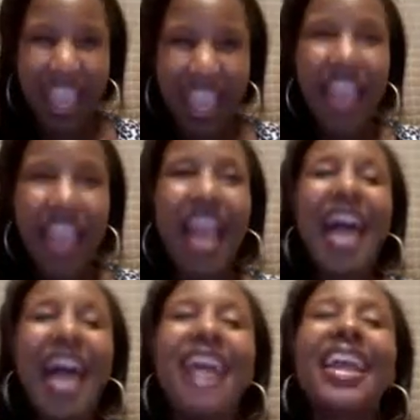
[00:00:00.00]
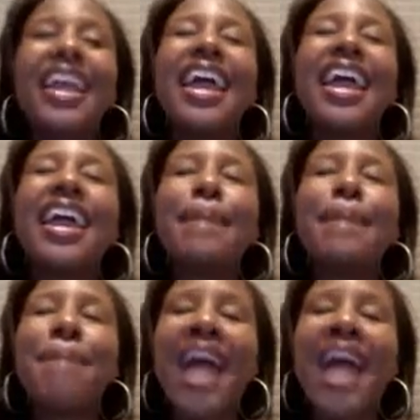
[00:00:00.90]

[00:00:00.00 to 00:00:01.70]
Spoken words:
had a